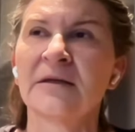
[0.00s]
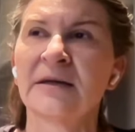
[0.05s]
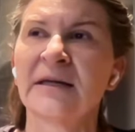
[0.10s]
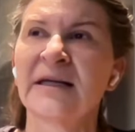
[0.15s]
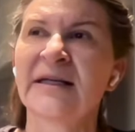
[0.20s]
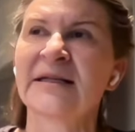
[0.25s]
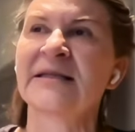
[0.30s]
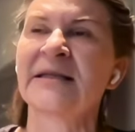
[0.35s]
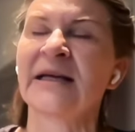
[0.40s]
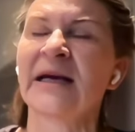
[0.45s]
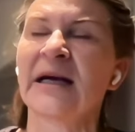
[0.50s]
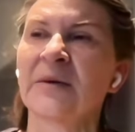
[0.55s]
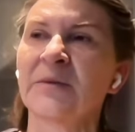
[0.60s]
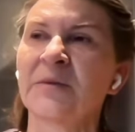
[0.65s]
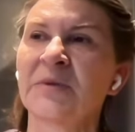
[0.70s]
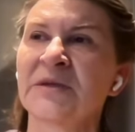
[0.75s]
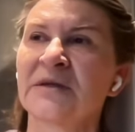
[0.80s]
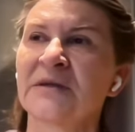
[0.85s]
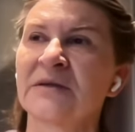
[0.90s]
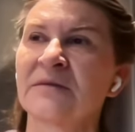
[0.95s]

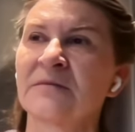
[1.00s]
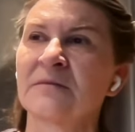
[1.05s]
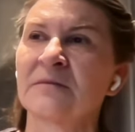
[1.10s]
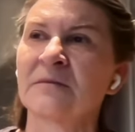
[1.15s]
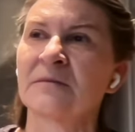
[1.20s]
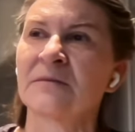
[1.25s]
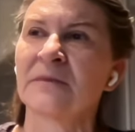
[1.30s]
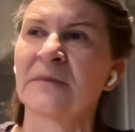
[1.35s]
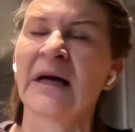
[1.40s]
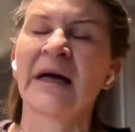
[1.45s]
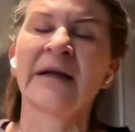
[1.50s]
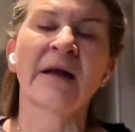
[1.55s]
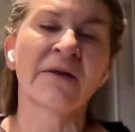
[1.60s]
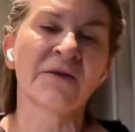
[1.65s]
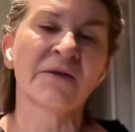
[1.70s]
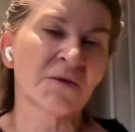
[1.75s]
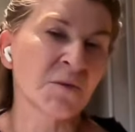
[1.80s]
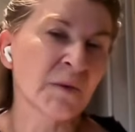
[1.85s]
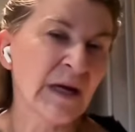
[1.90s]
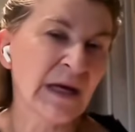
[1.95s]
accept
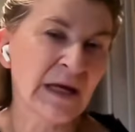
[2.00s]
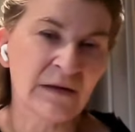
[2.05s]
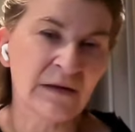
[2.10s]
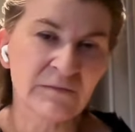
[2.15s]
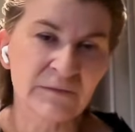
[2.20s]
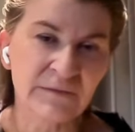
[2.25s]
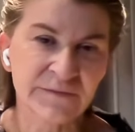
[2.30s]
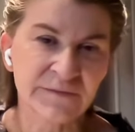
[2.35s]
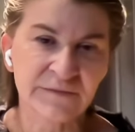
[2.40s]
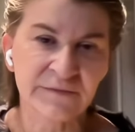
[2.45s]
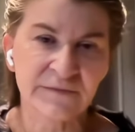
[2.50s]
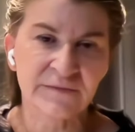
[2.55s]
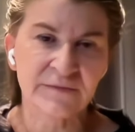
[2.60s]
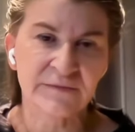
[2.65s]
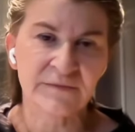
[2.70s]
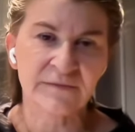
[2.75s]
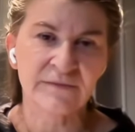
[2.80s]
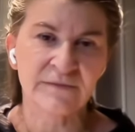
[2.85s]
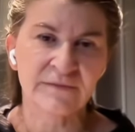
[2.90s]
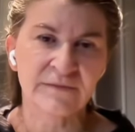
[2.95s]
another way,
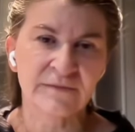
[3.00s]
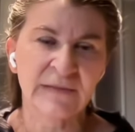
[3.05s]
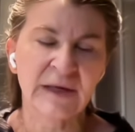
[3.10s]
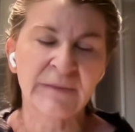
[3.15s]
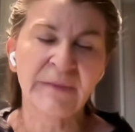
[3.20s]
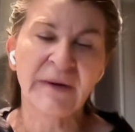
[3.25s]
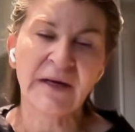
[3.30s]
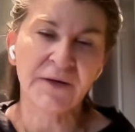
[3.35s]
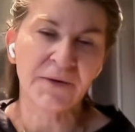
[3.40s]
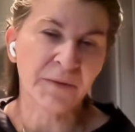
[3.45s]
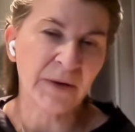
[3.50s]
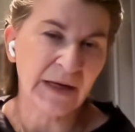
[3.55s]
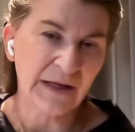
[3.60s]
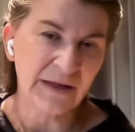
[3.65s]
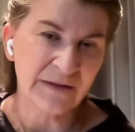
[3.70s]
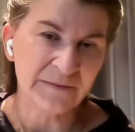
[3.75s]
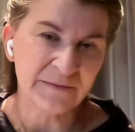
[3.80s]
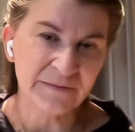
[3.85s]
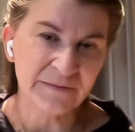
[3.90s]
a better way.